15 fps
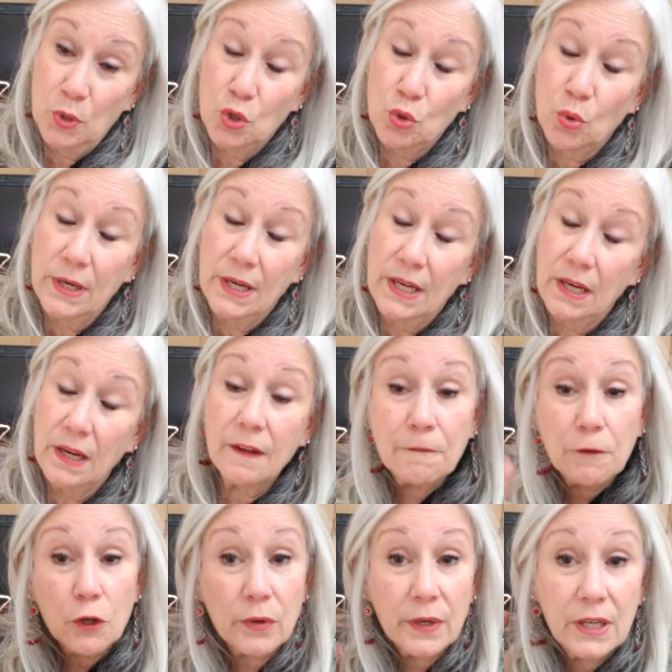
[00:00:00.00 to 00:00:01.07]
enjoyed it if
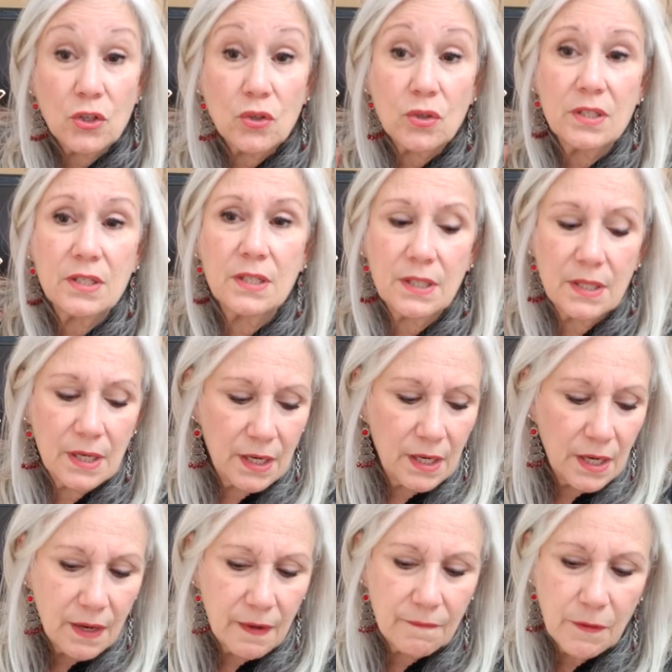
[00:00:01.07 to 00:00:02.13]
you're interested in
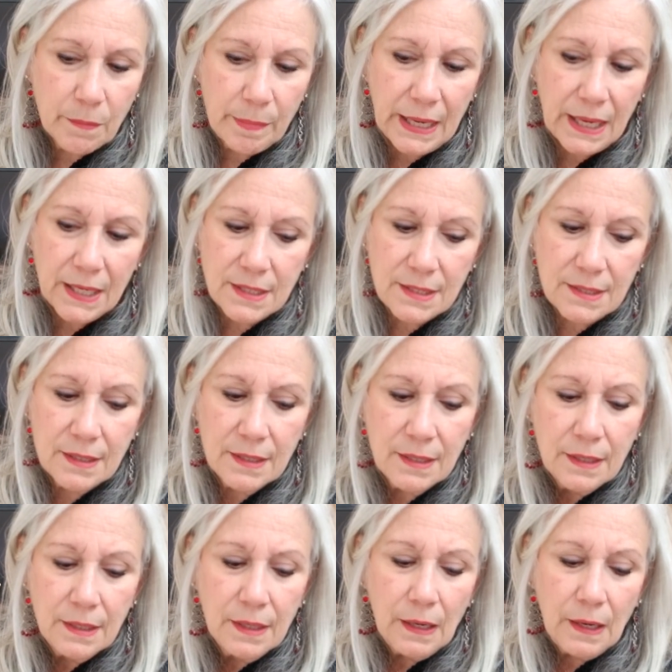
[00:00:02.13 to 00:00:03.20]
any of the batts
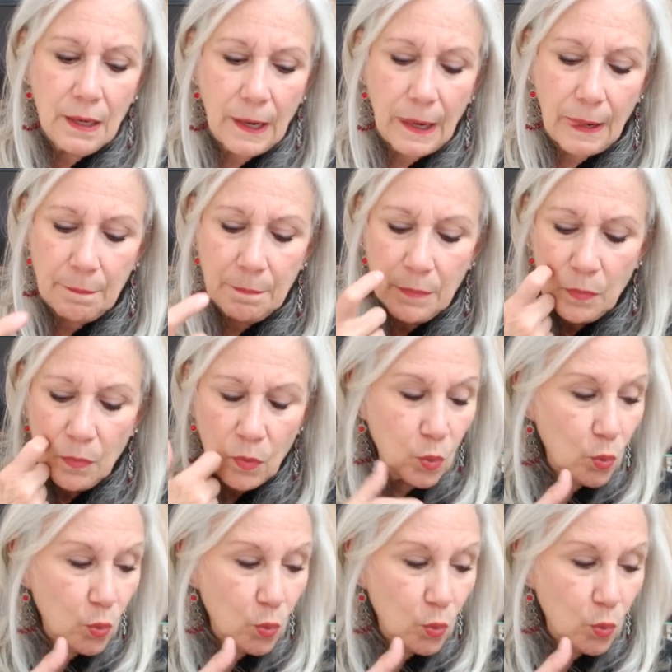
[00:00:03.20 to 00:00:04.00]
um,